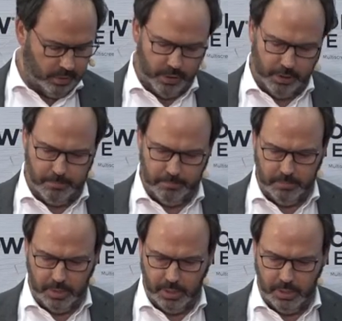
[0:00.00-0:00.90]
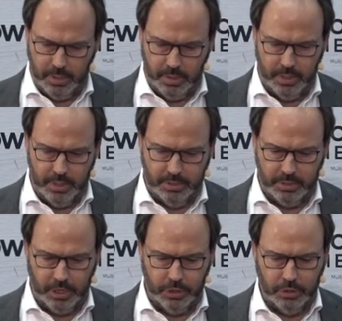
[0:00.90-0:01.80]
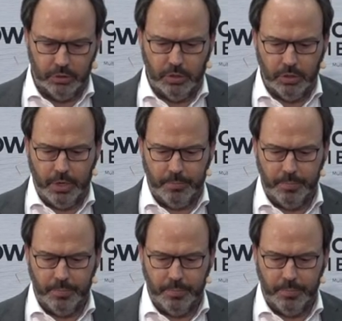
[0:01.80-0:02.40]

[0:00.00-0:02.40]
um, uh, stations, okay?